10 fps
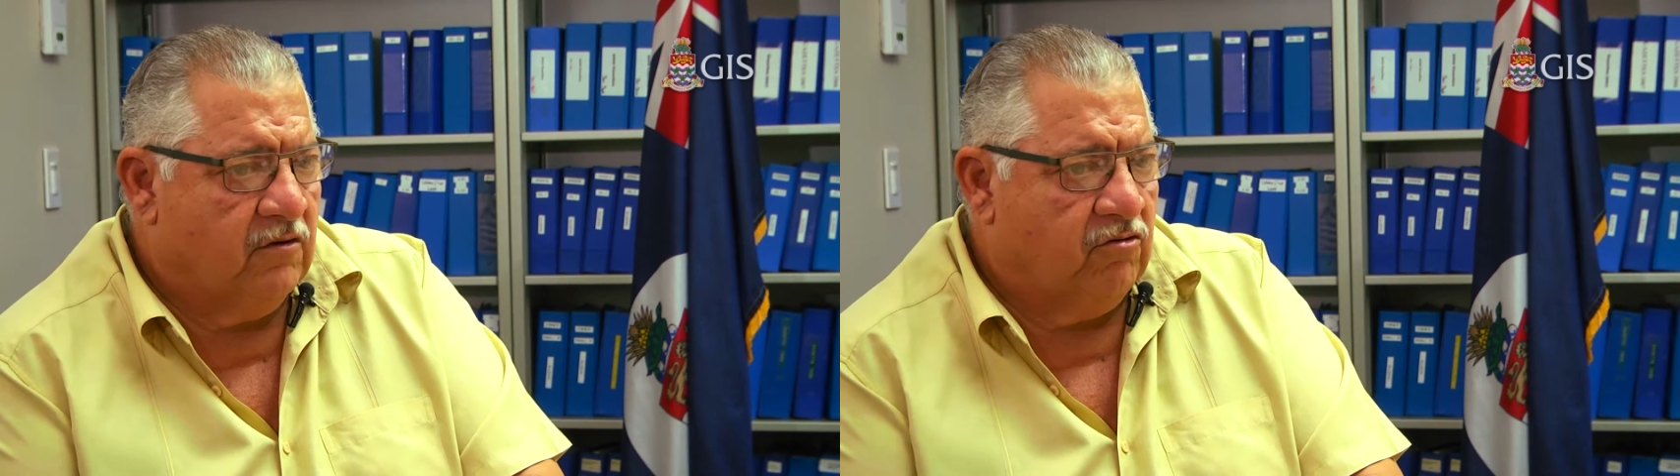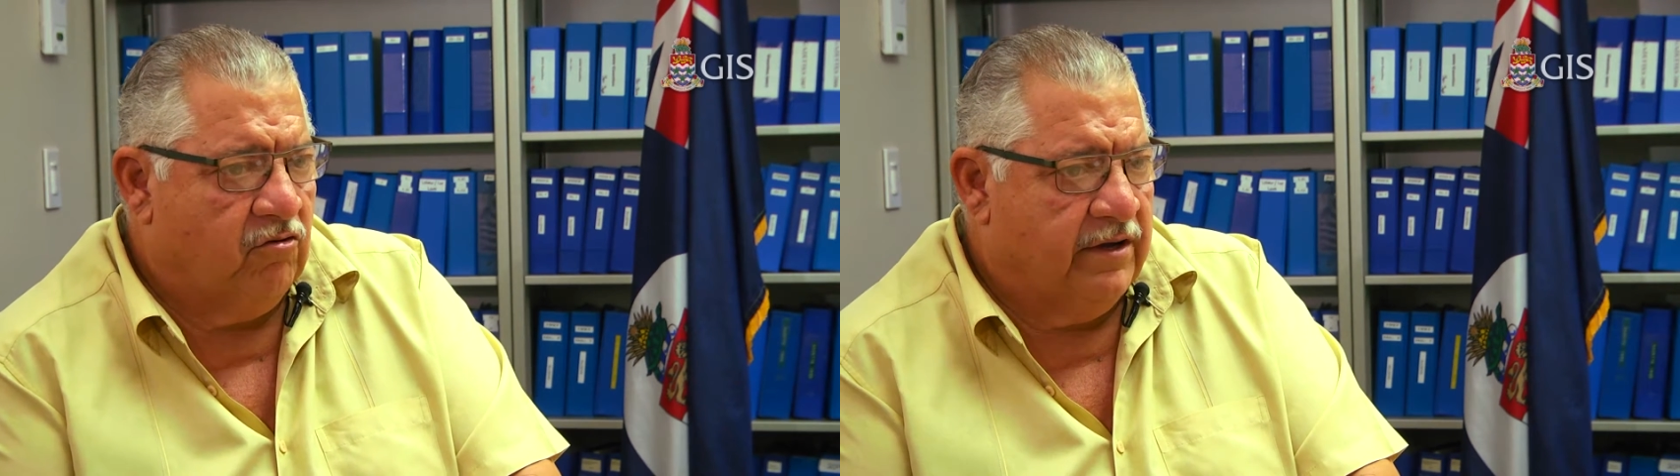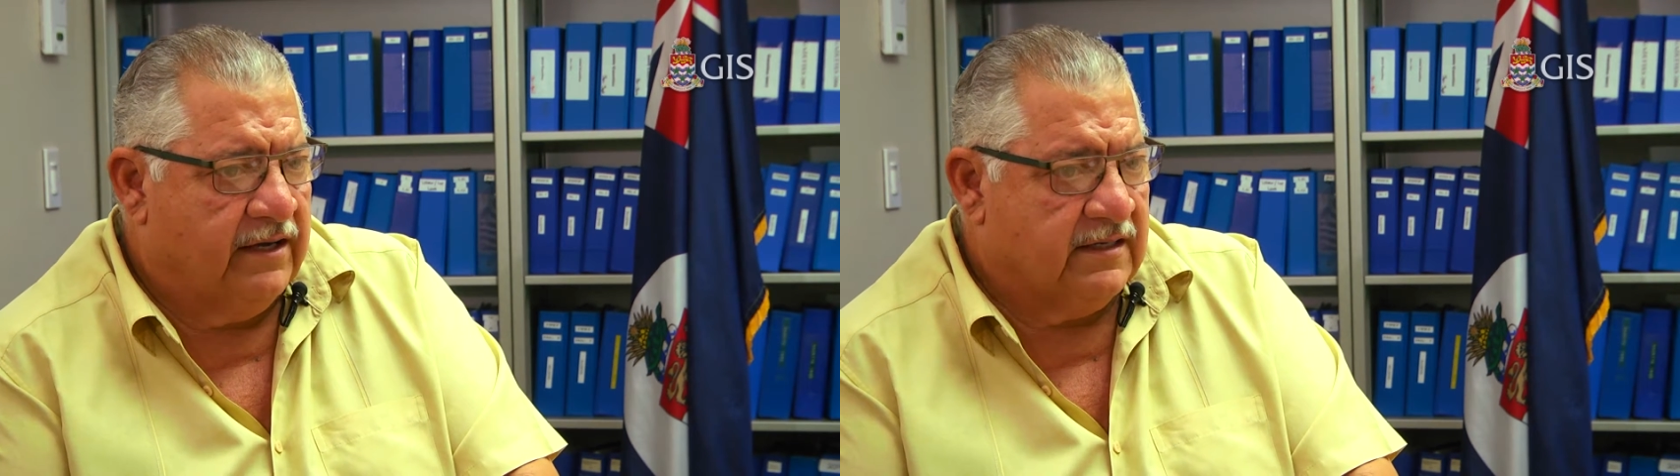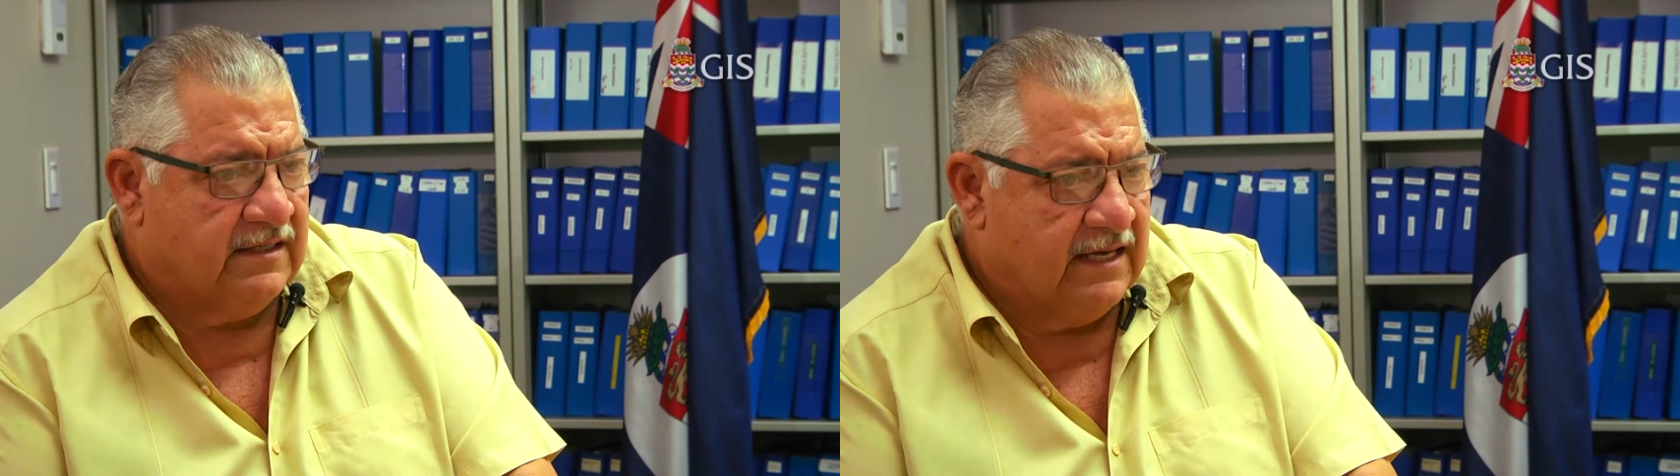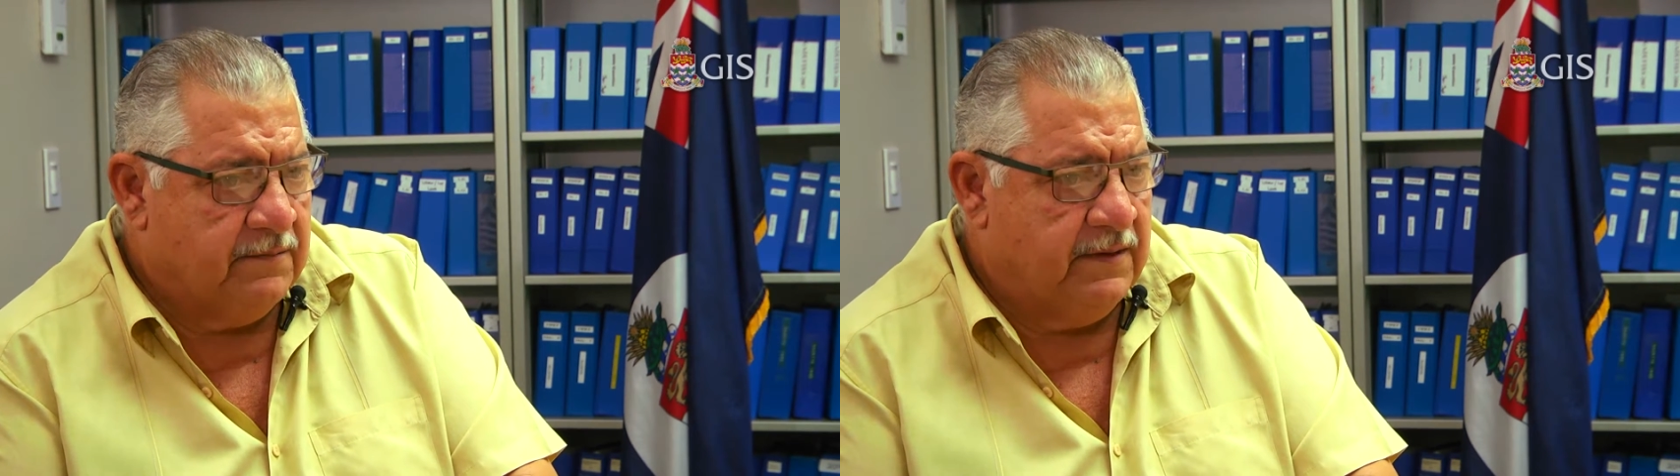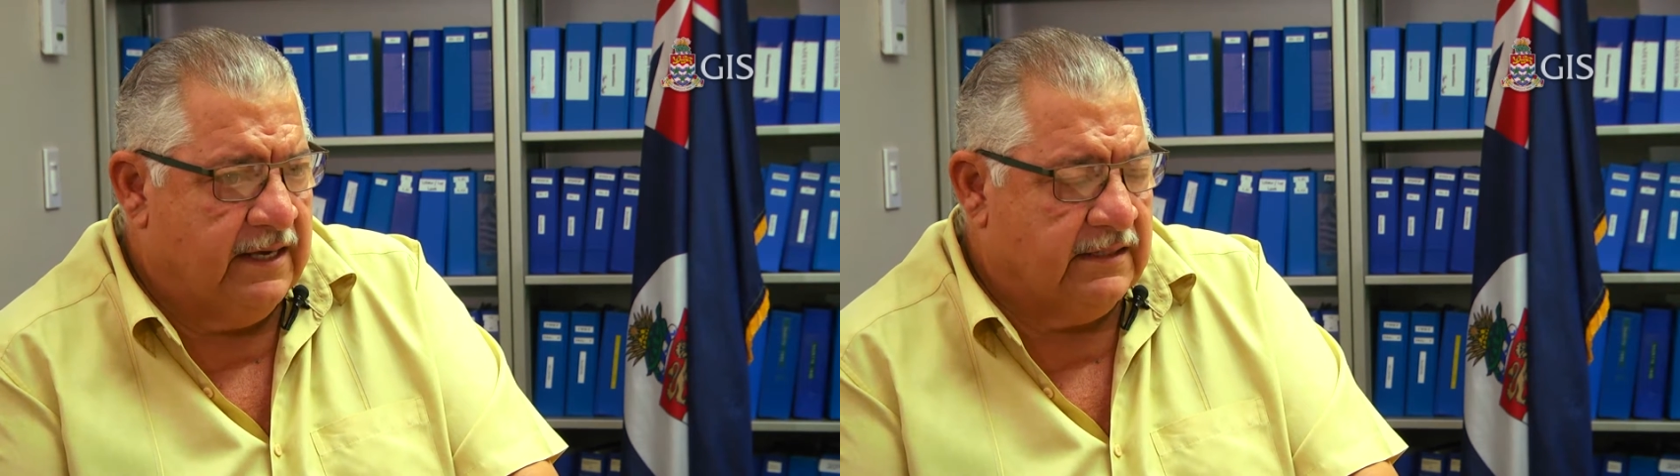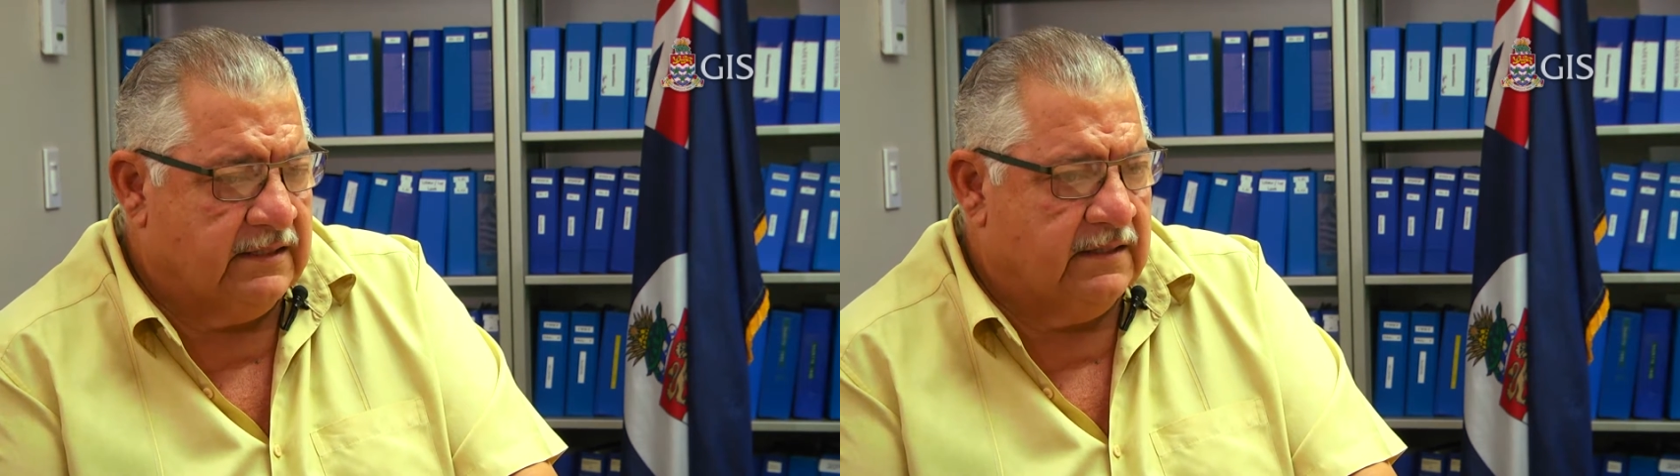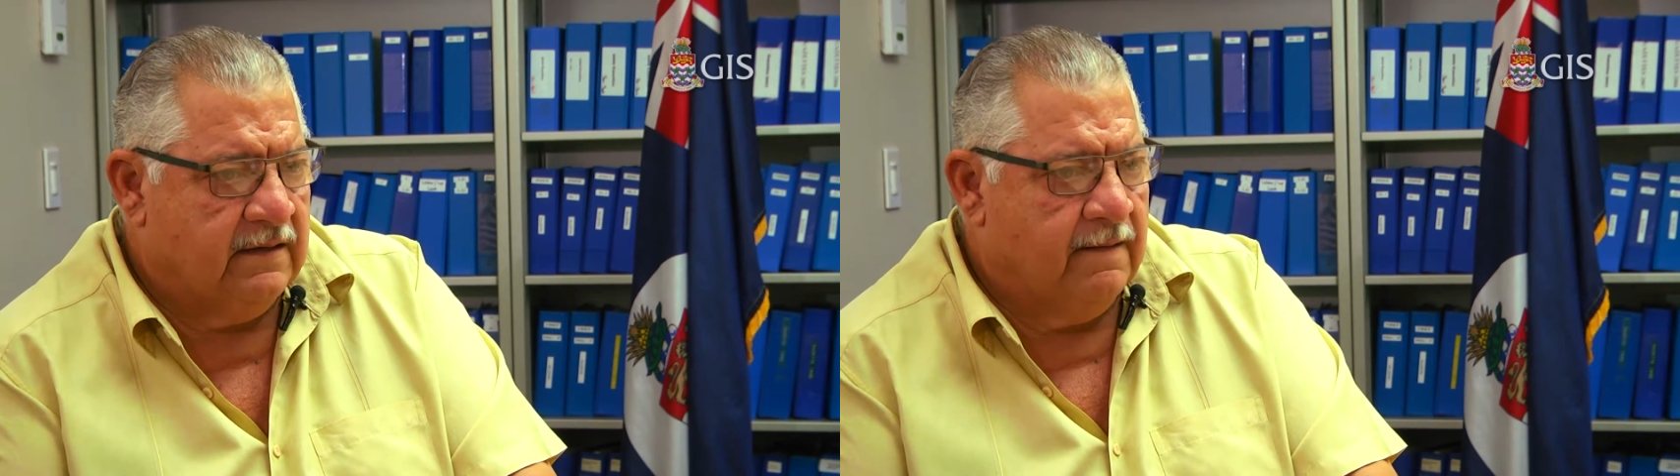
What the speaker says: growing at a steady pace,